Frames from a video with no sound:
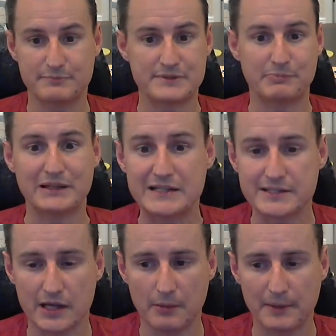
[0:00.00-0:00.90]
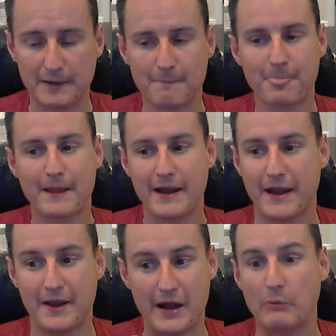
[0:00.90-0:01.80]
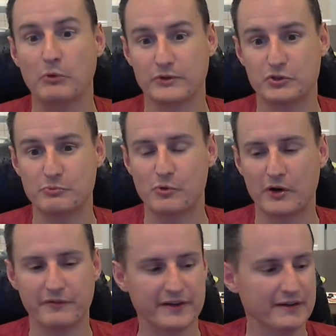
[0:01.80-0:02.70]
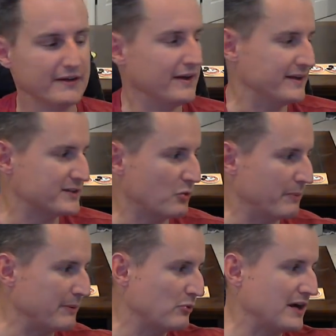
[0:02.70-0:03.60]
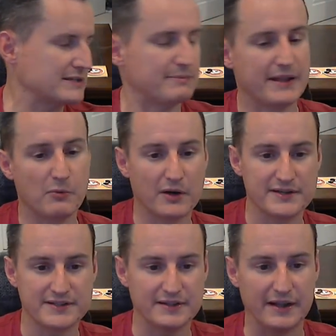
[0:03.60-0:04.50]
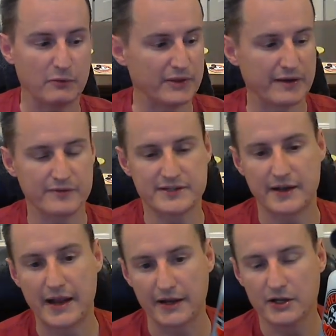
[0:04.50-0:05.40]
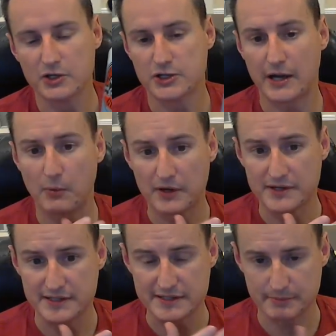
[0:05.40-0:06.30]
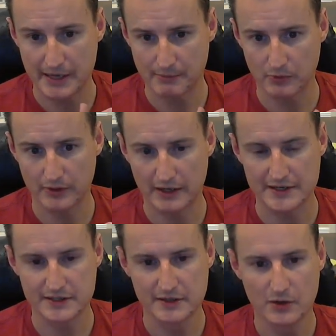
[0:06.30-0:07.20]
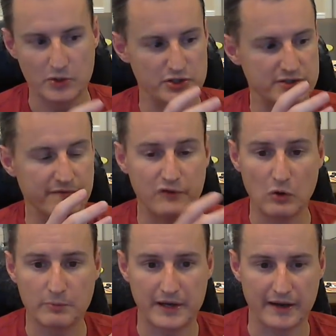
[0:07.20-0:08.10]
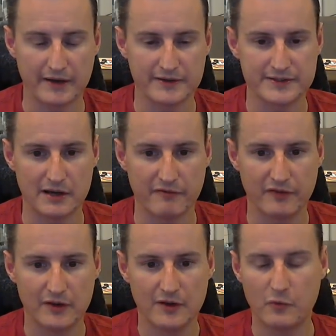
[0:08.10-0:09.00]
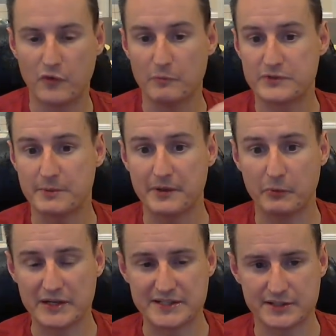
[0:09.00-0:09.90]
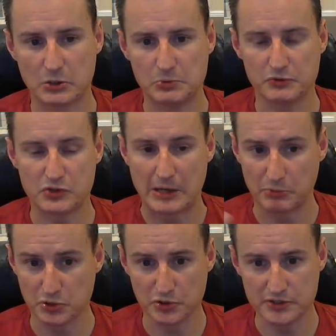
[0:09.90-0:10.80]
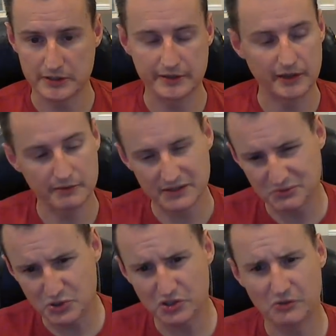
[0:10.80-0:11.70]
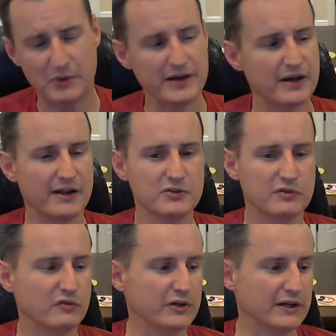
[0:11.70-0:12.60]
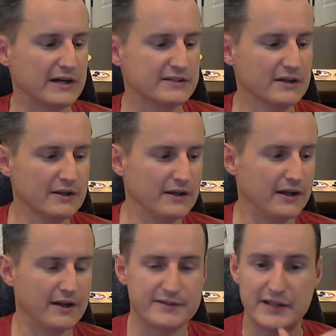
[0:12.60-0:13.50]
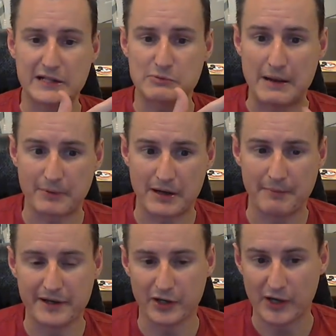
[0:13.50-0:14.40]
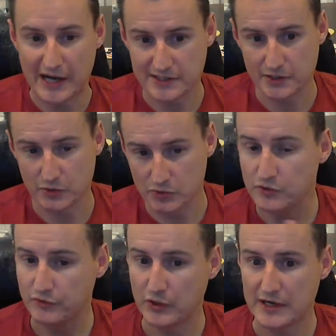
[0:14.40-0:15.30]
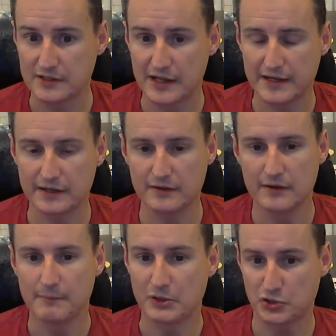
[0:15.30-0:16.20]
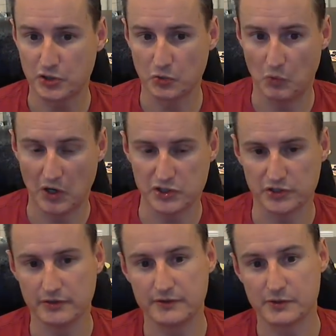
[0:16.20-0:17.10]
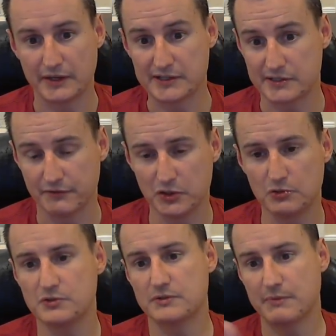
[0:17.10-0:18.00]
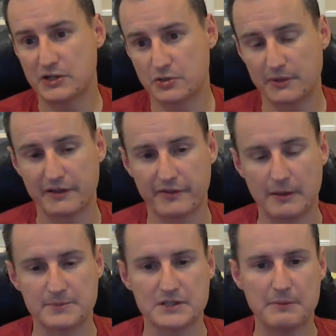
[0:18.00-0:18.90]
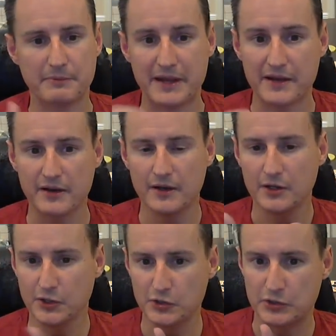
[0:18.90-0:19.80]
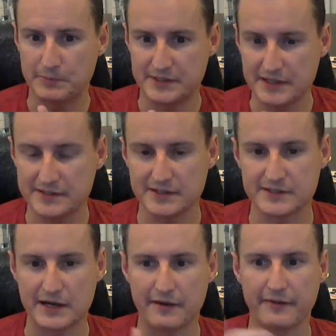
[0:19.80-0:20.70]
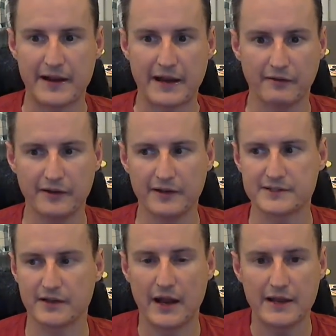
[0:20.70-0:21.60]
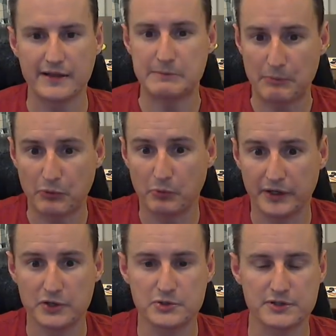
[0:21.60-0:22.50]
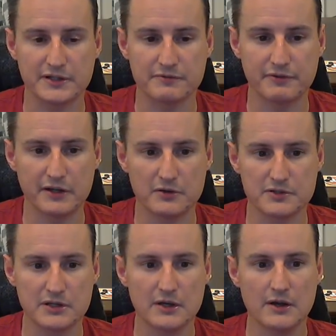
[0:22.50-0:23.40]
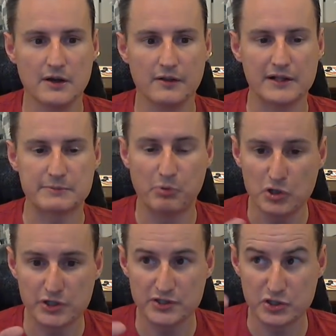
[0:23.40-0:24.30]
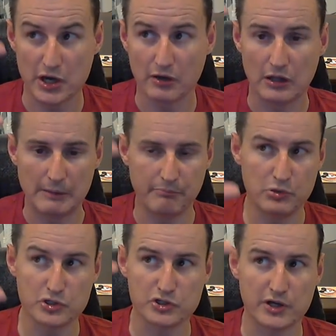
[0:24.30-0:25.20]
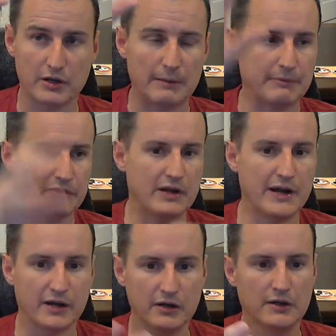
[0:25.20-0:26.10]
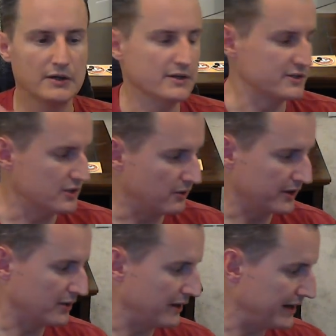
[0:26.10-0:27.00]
please tell me, and I will do more of it. And so when people ask me, they wanted to see, like when they said, hey, Chad, I wanted to see some Chemical Guys or just some foam cannon stuff from some of the recent soaps you tried. Would you use it in there? I was like, sure, why not? I'll do it for you guys. And so that's why I'm coming in here asking you if you guys like it. Make sure you watch it so it gets the views and make sure we get the thumbs up. Again, YouTube sees these kind of analytics that, hey, these people are really interested in these videos. But let's push his channel up even higher. So, you know,